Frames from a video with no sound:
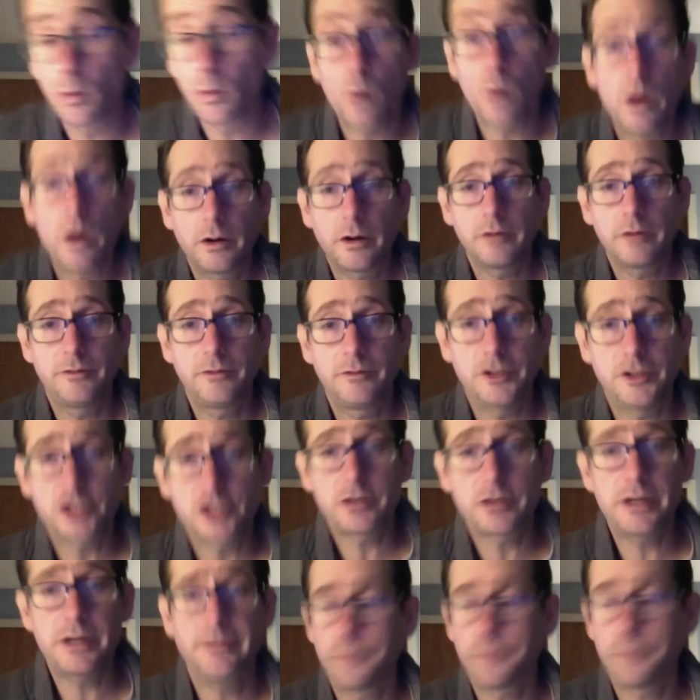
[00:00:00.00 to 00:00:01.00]
water
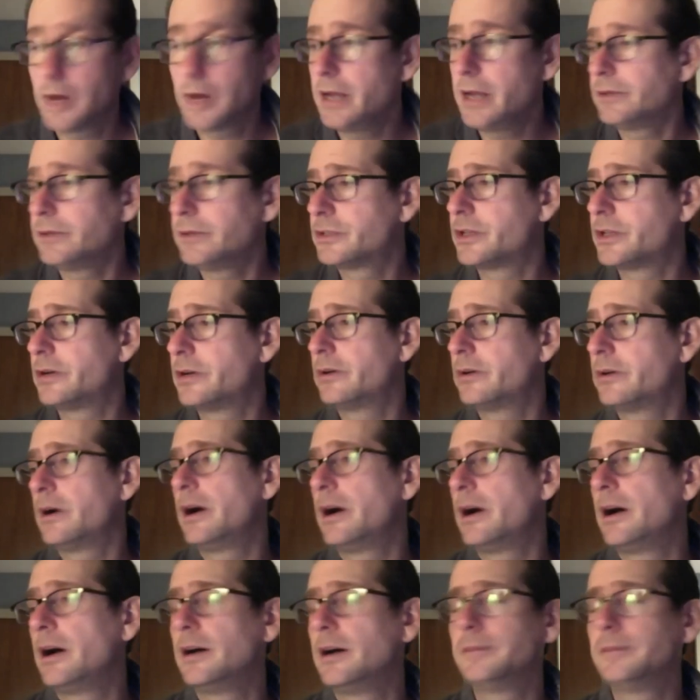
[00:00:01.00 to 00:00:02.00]
fishery, right? So
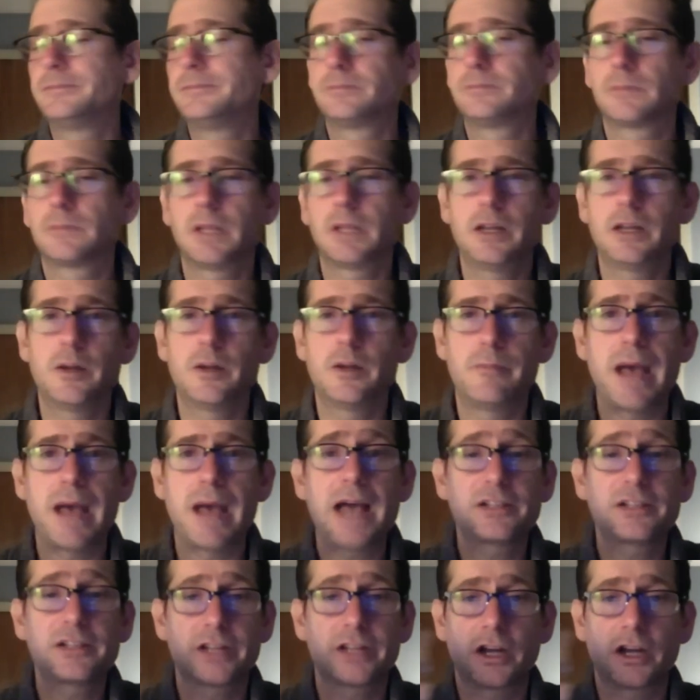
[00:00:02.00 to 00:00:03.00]
um, you know,
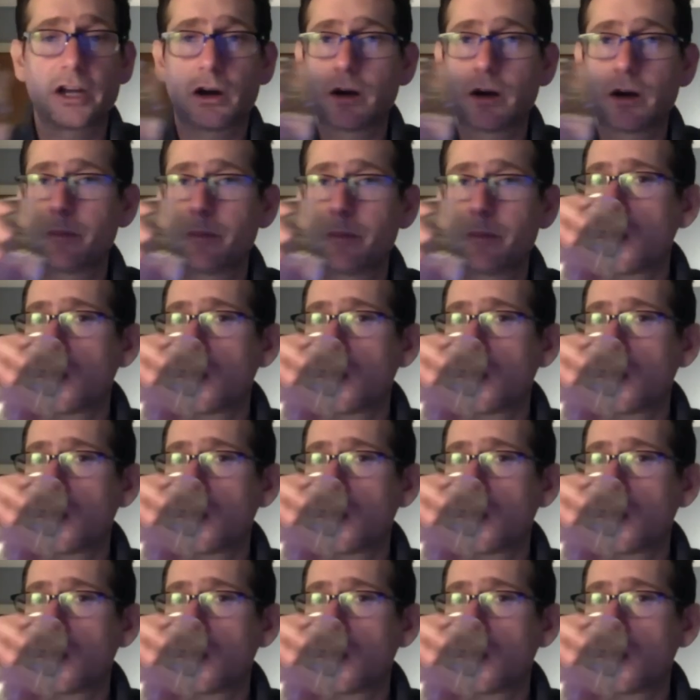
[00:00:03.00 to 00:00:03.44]
bass and carp